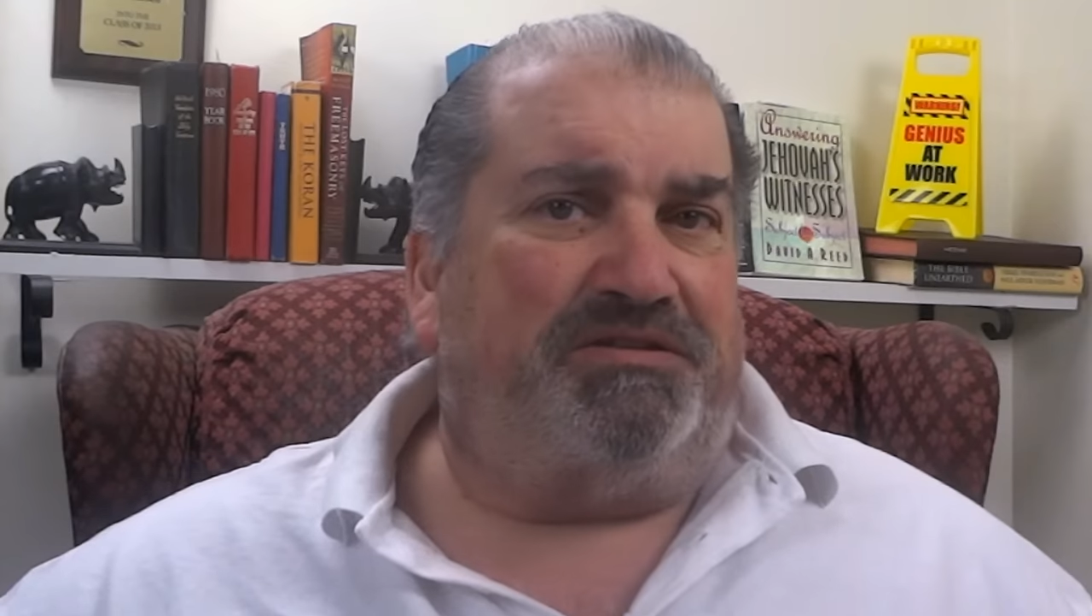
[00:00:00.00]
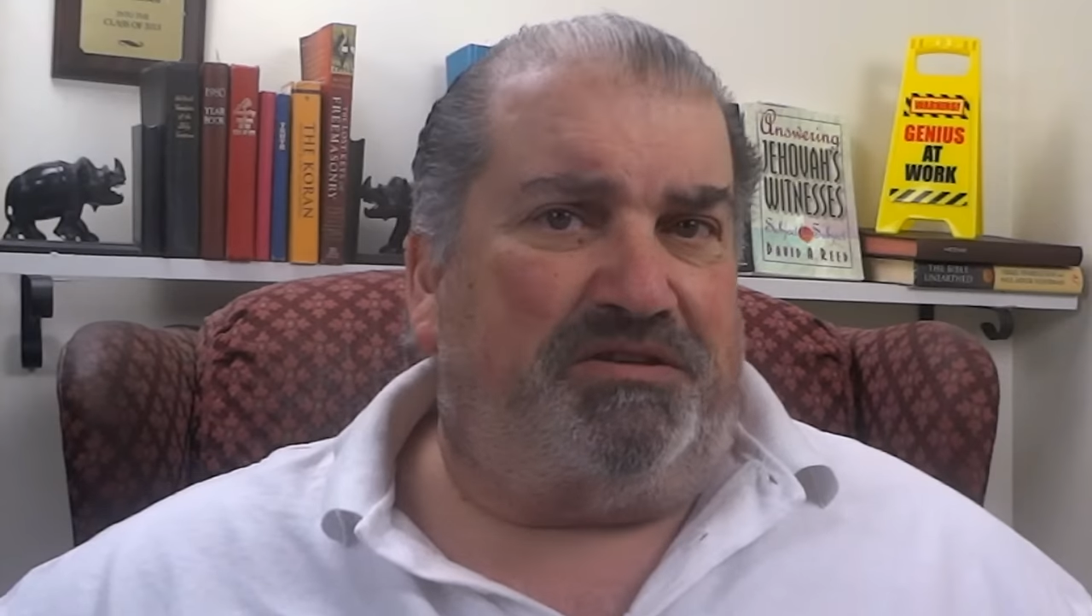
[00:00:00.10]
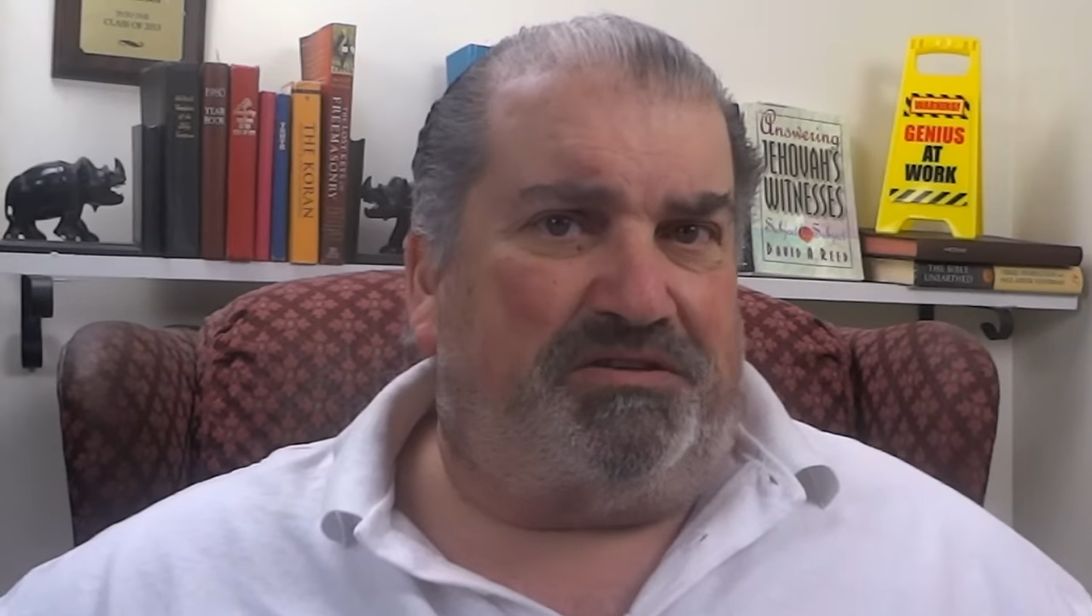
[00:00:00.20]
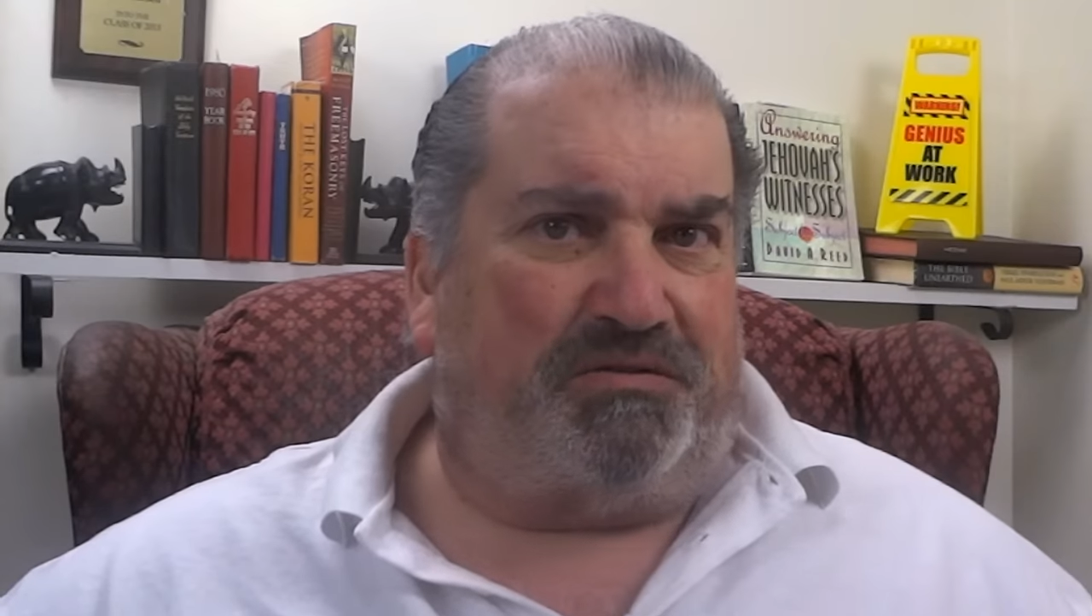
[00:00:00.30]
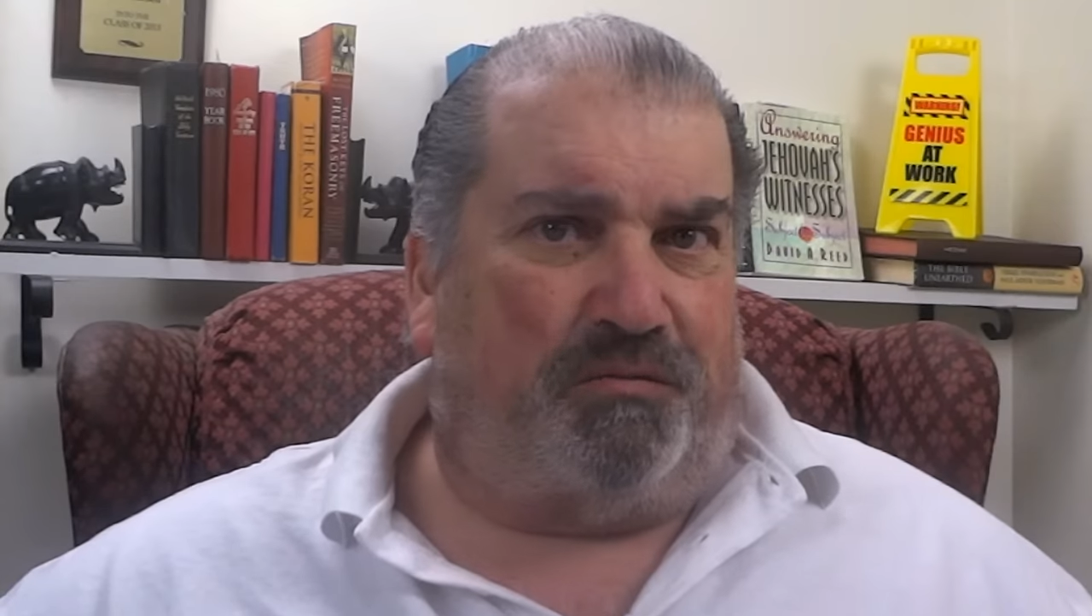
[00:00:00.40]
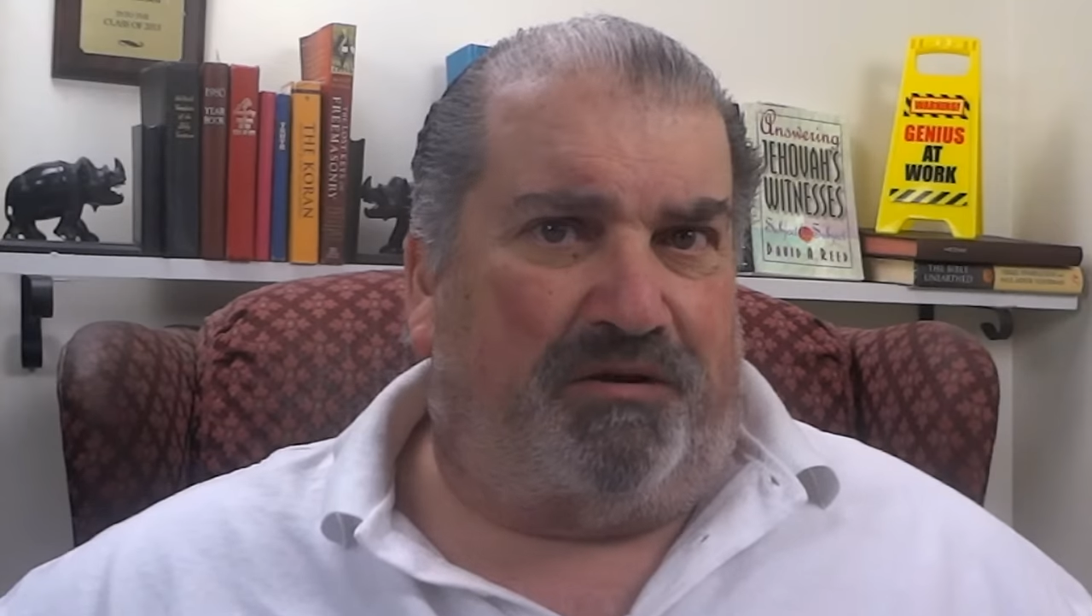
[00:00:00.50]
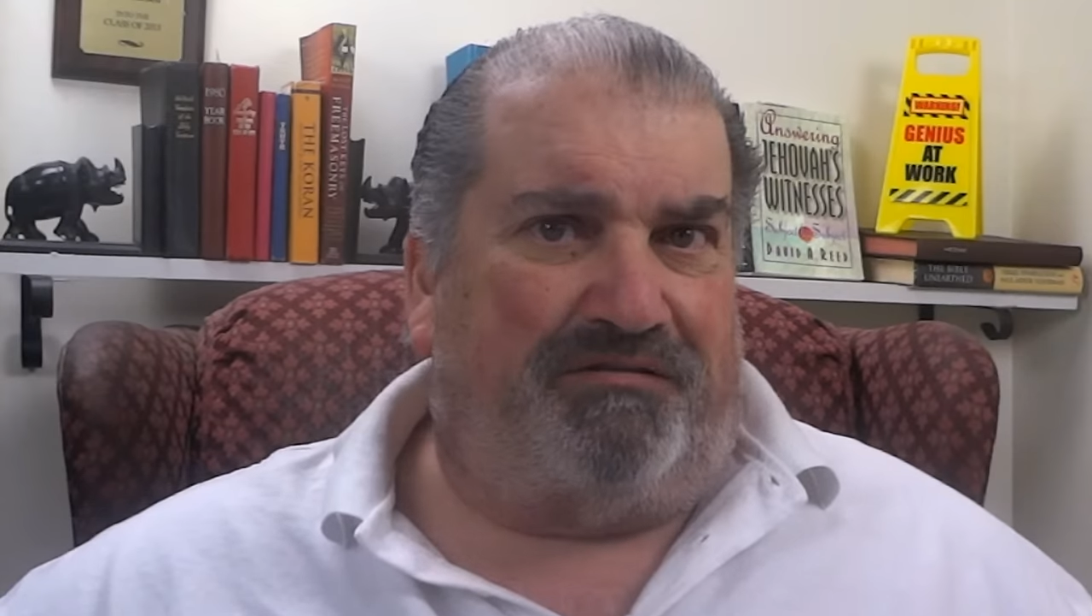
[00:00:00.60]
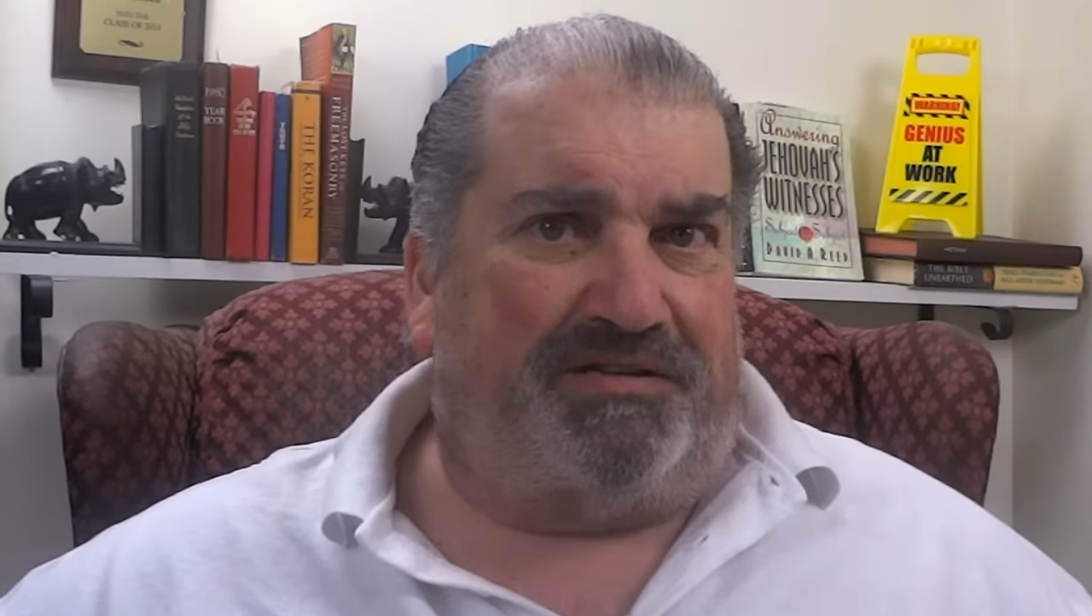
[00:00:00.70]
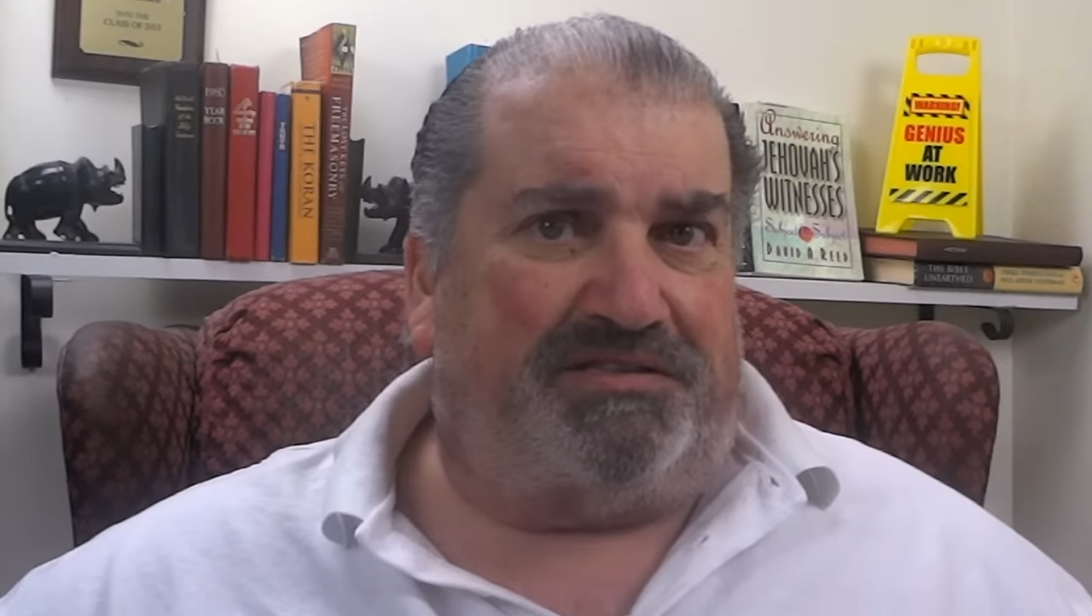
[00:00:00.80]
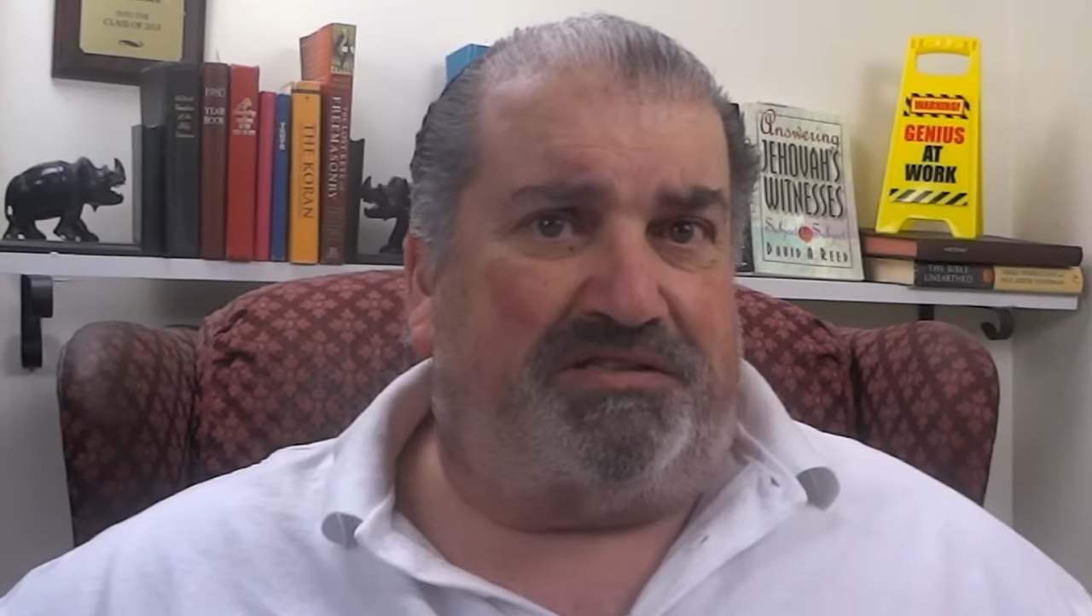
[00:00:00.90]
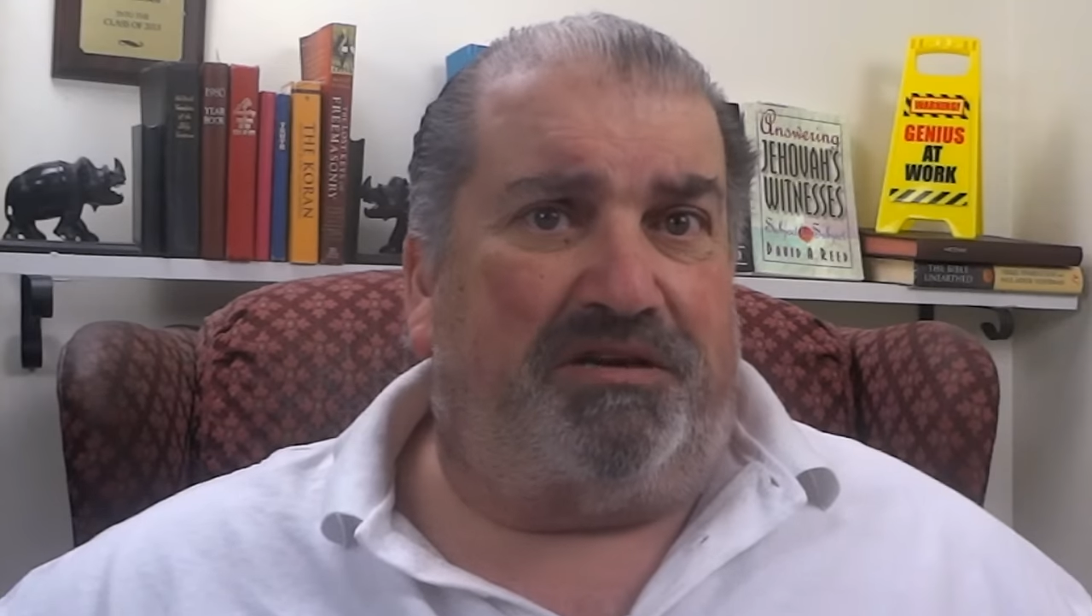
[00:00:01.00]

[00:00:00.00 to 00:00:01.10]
search warrants,